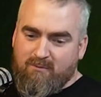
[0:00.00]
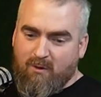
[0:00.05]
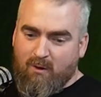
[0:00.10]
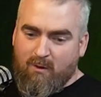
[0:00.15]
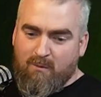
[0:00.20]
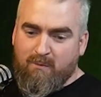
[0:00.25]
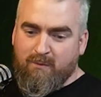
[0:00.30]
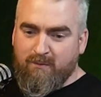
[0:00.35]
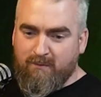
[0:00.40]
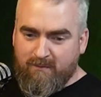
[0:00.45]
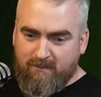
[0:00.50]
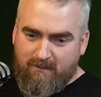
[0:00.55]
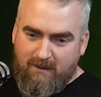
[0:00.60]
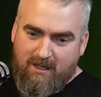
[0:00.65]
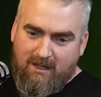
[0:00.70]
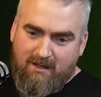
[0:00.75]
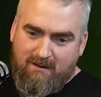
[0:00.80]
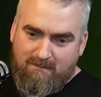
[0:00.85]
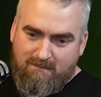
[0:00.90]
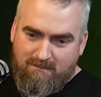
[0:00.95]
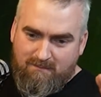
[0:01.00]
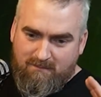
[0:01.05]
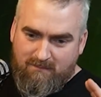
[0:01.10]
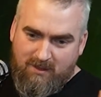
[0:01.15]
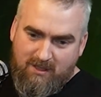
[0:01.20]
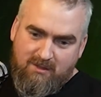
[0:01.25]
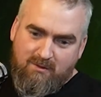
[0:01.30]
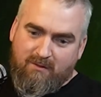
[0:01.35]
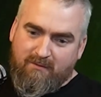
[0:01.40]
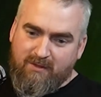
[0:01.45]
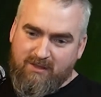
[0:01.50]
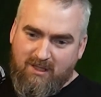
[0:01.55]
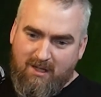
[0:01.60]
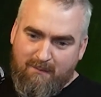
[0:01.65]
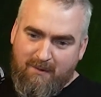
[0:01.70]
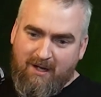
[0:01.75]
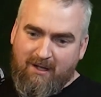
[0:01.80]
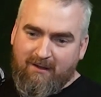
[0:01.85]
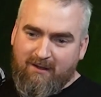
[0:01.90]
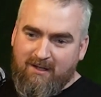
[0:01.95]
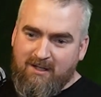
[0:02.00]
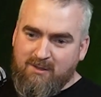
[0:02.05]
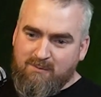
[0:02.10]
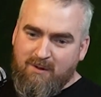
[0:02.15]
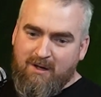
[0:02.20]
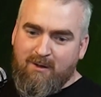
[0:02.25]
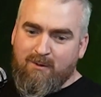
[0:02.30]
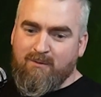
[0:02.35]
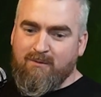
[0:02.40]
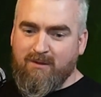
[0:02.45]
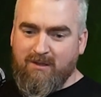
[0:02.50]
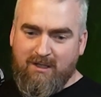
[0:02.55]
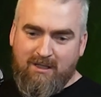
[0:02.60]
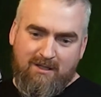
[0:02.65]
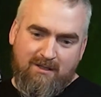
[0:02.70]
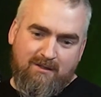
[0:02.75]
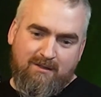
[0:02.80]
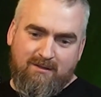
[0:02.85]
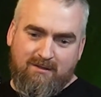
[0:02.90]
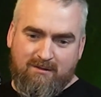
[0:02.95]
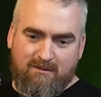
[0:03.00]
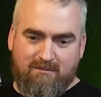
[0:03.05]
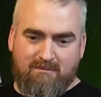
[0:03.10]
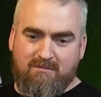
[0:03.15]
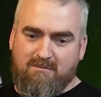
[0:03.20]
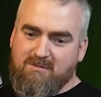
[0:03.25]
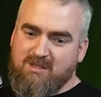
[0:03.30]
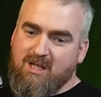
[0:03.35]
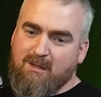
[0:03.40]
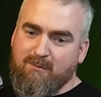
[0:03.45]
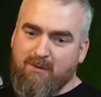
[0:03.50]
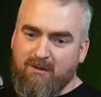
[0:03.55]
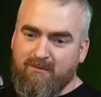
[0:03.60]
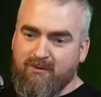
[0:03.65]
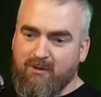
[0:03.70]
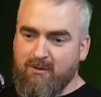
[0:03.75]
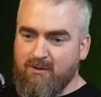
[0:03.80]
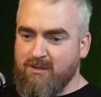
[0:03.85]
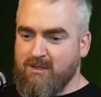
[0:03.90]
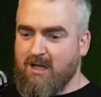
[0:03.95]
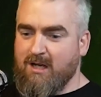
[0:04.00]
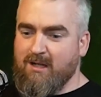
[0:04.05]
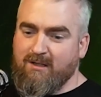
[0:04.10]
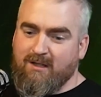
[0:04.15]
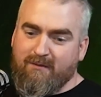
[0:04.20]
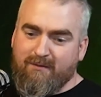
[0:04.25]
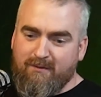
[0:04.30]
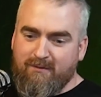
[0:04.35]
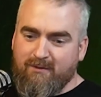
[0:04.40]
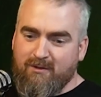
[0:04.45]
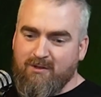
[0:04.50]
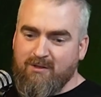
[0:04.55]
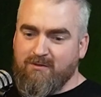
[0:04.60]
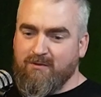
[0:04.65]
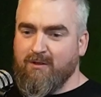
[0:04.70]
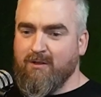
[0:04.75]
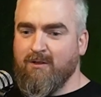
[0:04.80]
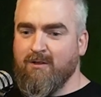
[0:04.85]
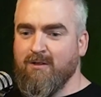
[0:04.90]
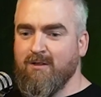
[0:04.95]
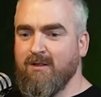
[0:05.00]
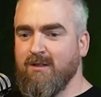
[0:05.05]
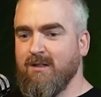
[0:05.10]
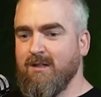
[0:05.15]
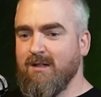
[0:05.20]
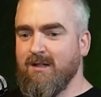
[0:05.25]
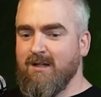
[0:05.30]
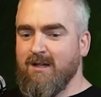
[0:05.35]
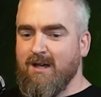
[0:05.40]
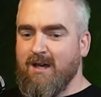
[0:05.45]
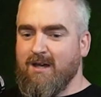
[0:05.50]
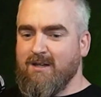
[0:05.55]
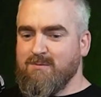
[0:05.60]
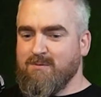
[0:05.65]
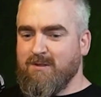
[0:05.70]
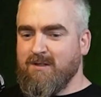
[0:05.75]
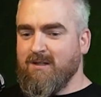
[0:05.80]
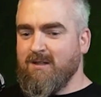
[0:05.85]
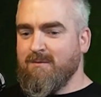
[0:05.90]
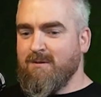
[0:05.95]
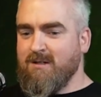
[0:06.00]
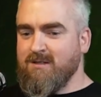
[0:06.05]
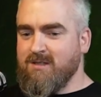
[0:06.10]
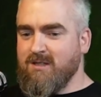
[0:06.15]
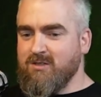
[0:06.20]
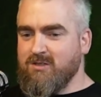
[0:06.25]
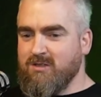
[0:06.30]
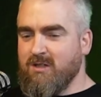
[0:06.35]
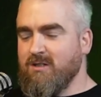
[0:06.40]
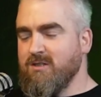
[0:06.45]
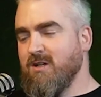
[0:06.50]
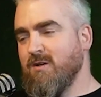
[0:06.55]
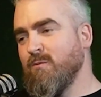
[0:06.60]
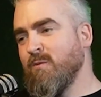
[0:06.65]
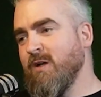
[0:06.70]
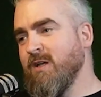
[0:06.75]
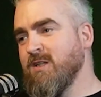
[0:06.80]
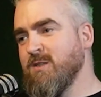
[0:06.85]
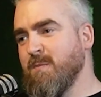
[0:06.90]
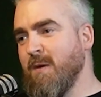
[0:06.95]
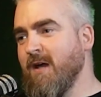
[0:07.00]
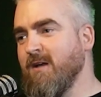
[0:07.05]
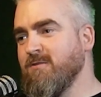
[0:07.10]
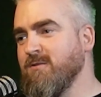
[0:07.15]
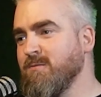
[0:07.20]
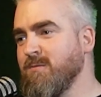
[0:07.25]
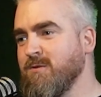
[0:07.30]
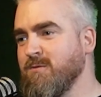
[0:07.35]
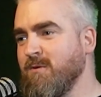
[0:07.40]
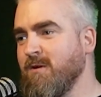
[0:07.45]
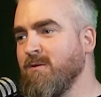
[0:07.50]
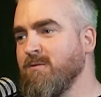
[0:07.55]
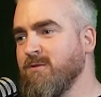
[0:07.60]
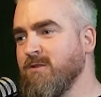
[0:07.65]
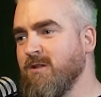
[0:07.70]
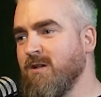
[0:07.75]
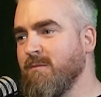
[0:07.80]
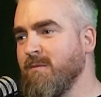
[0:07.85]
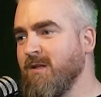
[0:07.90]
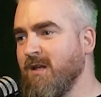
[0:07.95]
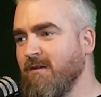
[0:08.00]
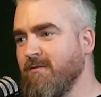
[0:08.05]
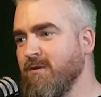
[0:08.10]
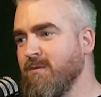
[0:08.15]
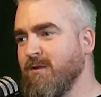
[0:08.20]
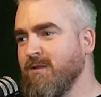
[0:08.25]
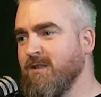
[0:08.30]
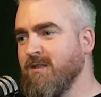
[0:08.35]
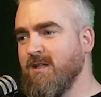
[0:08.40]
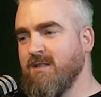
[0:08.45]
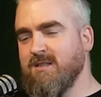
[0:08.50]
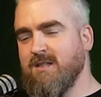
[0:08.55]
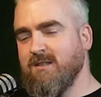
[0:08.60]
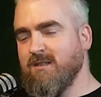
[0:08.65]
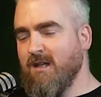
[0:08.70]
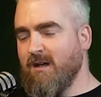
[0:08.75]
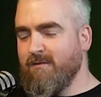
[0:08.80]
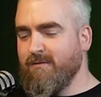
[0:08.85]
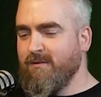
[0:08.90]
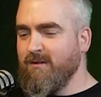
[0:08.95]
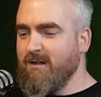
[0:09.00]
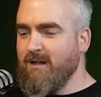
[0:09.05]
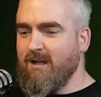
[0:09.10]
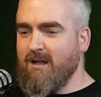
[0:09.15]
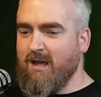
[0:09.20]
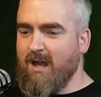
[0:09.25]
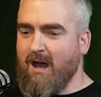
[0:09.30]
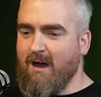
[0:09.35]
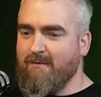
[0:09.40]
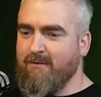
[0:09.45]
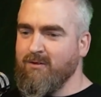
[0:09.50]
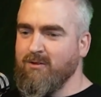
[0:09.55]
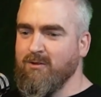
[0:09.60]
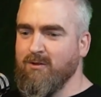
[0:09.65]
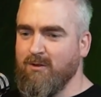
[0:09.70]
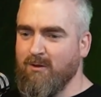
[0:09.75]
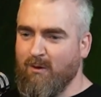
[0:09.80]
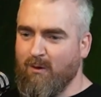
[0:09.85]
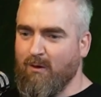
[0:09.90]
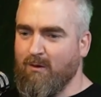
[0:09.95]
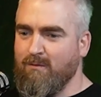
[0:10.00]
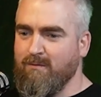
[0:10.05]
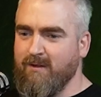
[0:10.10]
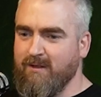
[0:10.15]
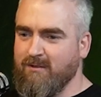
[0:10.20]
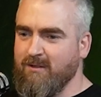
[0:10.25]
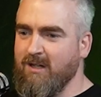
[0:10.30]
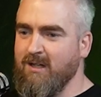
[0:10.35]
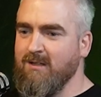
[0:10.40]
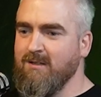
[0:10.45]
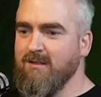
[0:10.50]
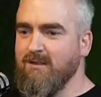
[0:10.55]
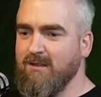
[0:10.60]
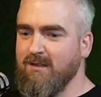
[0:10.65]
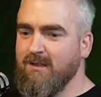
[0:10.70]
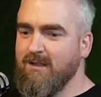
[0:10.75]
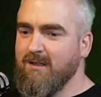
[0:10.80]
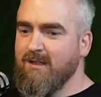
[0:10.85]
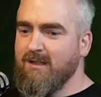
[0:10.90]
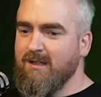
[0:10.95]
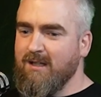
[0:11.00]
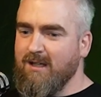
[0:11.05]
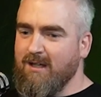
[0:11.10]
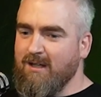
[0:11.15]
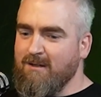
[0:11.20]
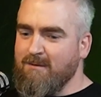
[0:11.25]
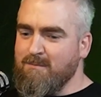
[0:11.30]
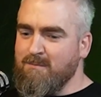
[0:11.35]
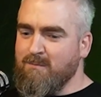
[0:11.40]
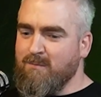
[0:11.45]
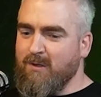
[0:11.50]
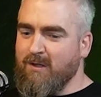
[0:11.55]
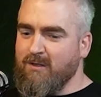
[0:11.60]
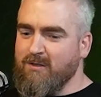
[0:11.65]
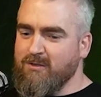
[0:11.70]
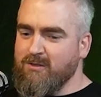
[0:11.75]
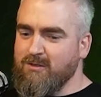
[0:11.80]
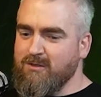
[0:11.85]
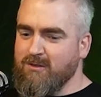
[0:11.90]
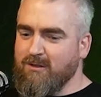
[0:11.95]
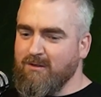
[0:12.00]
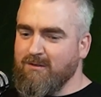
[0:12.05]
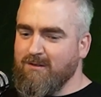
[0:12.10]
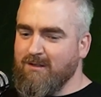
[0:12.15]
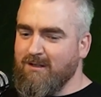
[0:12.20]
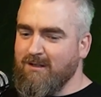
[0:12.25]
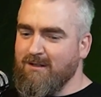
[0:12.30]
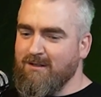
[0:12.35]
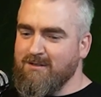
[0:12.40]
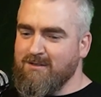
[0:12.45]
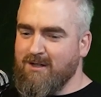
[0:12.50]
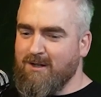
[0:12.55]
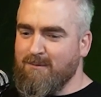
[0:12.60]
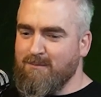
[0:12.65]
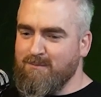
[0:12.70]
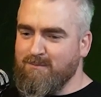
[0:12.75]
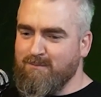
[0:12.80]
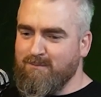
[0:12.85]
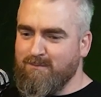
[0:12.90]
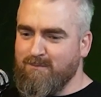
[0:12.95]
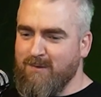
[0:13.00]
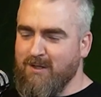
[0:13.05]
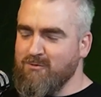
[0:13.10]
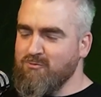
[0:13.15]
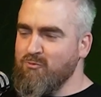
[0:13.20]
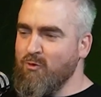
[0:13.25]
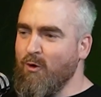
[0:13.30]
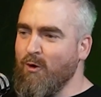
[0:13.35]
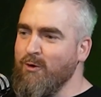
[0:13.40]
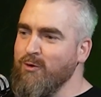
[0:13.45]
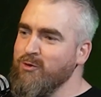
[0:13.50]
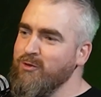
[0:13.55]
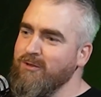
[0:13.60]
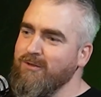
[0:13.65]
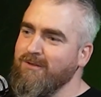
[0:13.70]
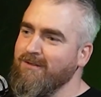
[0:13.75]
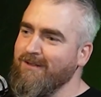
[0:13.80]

Rob, he's obviously a bricklayer as well, and he had similar views and different views for you. It's one of the ones, it's such a wide spectrum as well, do you know what I mean? Everybody does a different avenue of the trade, but it's just good to hear something as raw as you.